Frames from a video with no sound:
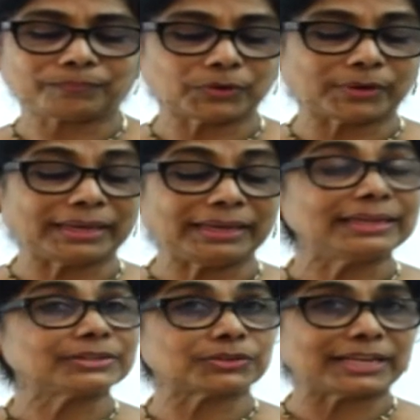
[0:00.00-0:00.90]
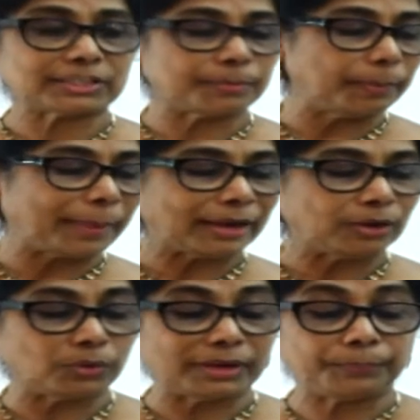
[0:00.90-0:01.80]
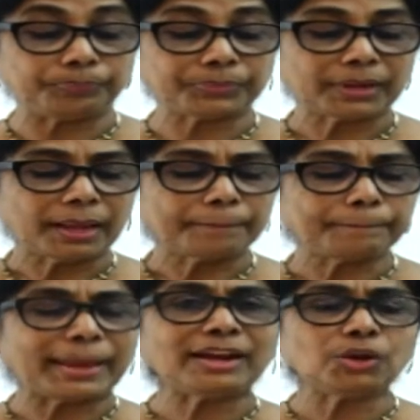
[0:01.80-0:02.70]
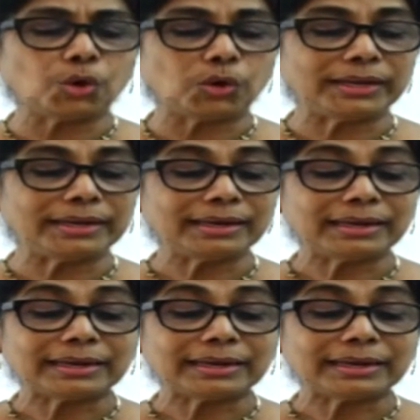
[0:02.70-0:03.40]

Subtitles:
Okay, so that's about pangolin. Pangolin,